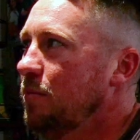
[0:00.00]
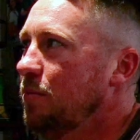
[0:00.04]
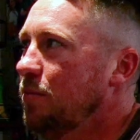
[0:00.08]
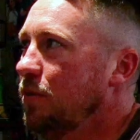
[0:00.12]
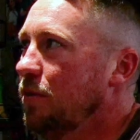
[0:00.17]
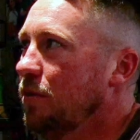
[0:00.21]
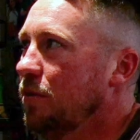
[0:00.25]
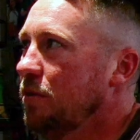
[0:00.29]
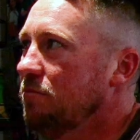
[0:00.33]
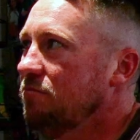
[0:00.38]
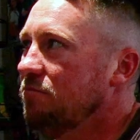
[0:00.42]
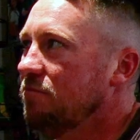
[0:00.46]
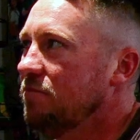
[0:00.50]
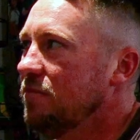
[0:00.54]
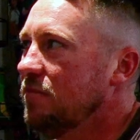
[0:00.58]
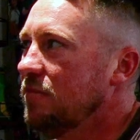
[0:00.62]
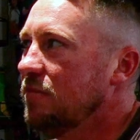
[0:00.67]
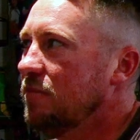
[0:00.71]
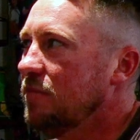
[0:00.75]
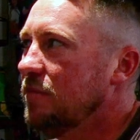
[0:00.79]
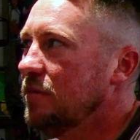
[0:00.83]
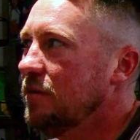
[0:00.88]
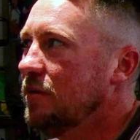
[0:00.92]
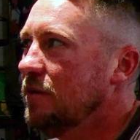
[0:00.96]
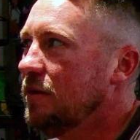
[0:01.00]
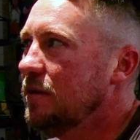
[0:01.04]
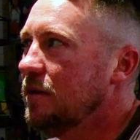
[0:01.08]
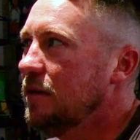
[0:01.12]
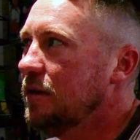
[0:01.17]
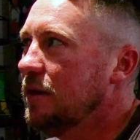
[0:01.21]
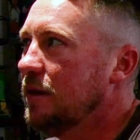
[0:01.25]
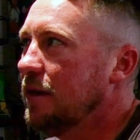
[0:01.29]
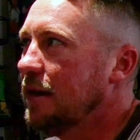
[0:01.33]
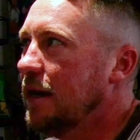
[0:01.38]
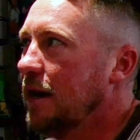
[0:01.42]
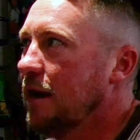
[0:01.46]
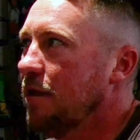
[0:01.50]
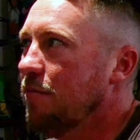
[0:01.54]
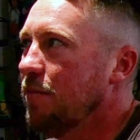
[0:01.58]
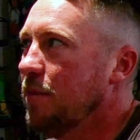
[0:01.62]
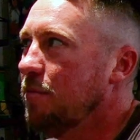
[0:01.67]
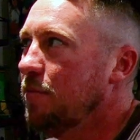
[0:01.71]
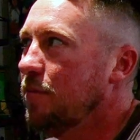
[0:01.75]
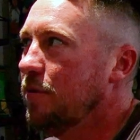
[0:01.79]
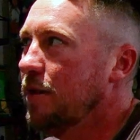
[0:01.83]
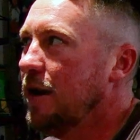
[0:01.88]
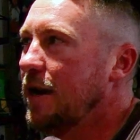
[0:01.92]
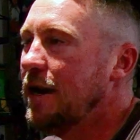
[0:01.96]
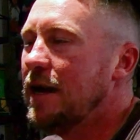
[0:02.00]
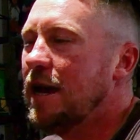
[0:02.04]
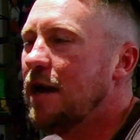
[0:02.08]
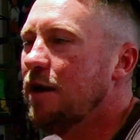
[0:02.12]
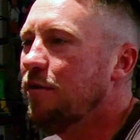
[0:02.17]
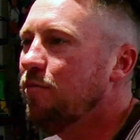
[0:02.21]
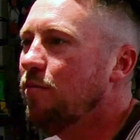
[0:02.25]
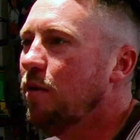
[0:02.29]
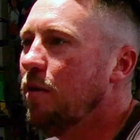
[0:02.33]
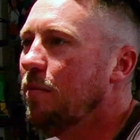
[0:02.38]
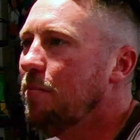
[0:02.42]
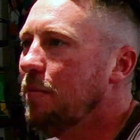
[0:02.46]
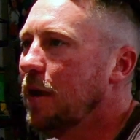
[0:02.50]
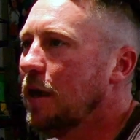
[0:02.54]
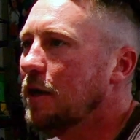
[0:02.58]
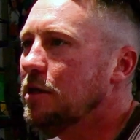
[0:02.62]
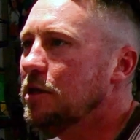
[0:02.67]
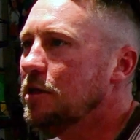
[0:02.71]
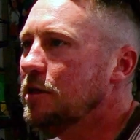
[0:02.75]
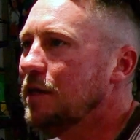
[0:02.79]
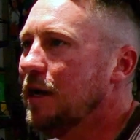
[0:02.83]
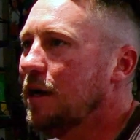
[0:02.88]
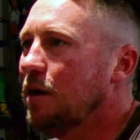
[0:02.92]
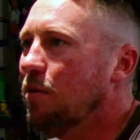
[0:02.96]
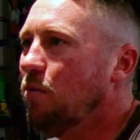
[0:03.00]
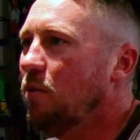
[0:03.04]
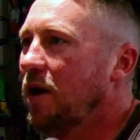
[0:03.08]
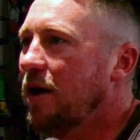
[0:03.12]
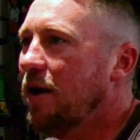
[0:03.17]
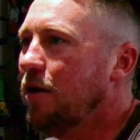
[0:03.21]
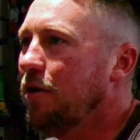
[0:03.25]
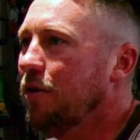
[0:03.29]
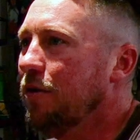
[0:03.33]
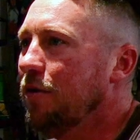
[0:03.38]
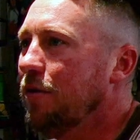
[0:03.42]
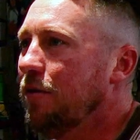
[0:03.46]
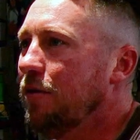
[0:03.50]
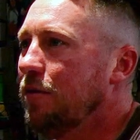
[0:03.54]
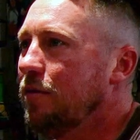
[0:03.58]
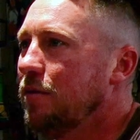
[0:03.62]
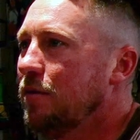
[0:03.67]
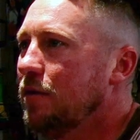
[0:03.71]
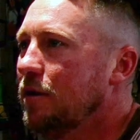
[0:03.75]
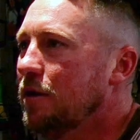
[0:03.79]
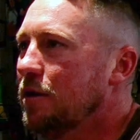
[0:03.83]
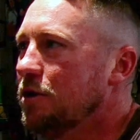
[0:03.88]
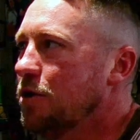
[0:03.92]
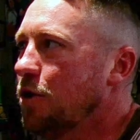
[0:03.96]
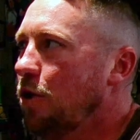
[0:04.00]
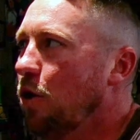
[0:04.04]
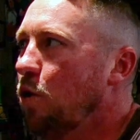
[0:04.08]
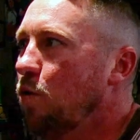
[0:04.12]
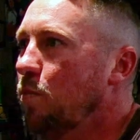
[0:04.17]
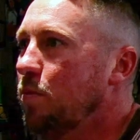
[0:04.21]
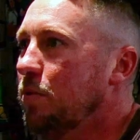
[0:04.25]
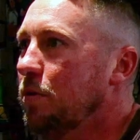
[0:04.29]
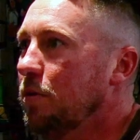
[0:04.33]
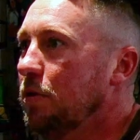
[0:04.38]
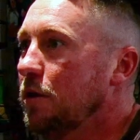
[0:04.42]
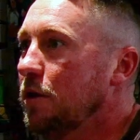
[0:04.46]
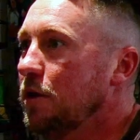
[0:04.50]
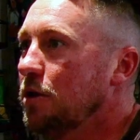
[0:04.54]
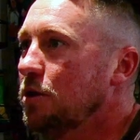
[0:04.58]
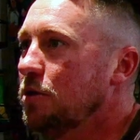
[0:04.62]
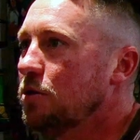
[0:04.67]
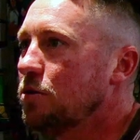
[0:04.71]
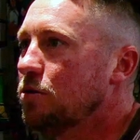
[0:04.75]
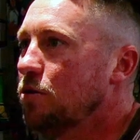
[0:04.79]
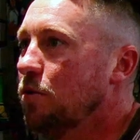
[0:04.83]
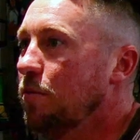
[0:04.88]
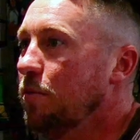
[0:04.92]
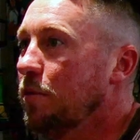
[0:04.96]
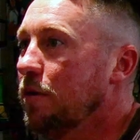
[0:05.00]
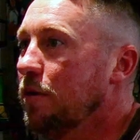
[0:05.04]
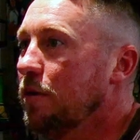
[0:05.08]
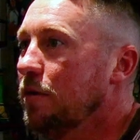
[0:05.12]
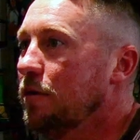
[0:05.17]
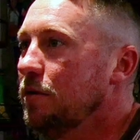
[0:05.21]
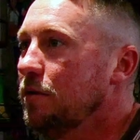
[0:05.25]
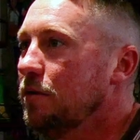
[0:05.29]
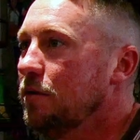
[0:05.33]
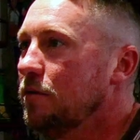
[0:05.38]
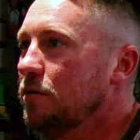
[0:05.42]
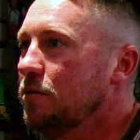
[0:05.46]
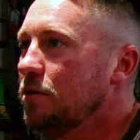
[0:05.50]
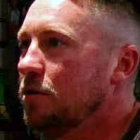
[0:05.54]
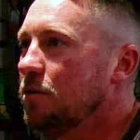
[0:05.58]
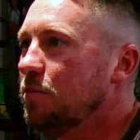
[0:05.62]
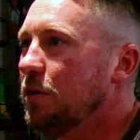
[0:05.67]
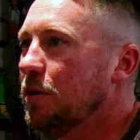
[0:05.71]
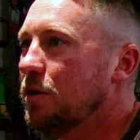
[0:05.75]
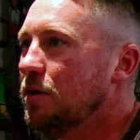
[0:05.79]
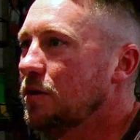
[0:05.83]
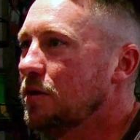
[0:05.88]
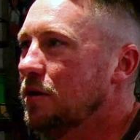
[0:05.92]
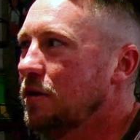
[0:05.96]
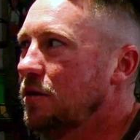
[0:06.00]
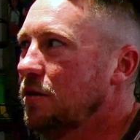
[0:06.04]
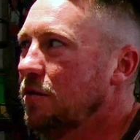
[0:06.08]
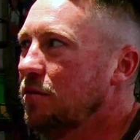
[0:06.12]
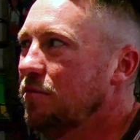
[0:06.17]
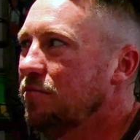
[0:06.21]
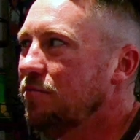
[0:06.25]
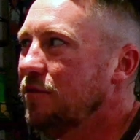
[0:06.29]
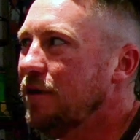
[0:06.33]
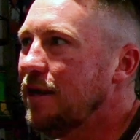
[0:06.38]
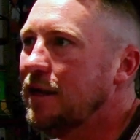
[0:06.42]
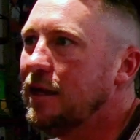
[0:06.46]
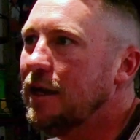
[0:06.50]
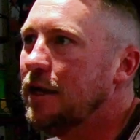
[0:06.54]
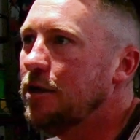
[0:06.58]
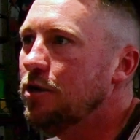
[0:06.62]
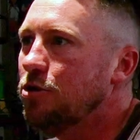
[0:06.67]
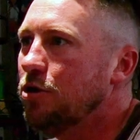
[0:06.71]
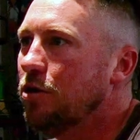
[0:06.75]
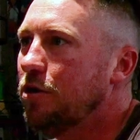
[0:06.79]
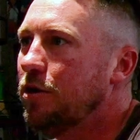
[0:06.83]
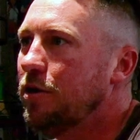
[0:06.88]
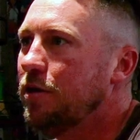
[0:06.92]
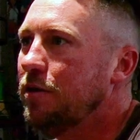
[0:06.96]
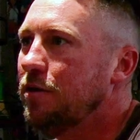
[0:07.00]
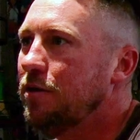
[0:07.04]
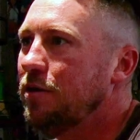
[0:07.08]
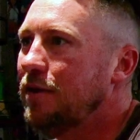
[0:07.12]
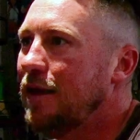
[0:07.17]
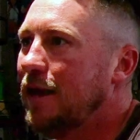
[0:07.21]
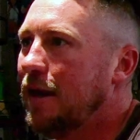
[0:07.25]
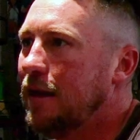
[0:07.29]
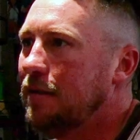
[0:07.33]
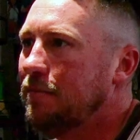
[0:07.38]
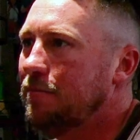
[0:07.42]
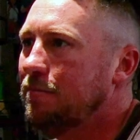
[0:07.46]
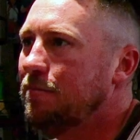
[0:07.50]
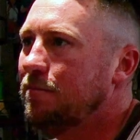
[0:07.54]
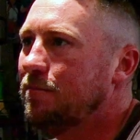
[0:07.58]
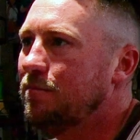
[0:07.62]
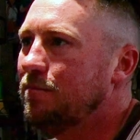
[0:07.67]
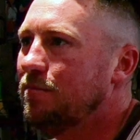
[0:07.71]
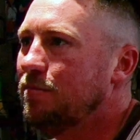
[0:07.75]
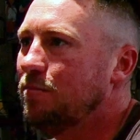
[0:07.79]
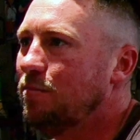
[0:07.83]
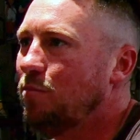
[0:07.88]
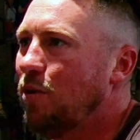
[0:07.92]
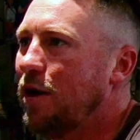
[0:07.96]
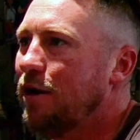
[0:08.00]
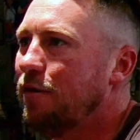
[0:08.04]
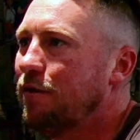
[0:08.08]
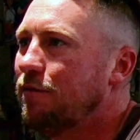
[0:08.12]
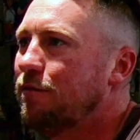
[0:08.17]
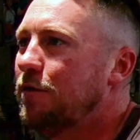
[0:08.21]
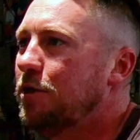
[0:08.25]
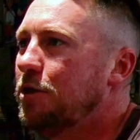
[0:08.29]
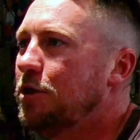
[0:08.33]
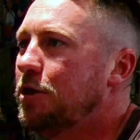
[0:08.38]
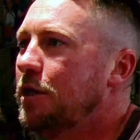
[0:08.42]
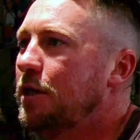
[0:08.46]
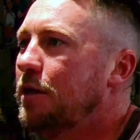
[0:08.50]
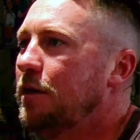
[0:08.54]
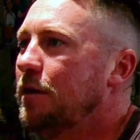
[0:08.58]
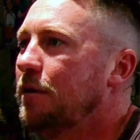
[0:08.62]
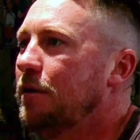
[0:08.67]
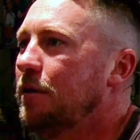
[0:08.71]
but I can't remember any F1 matches that I went on as an open this summer just because I don't really enjoy that way of fishing.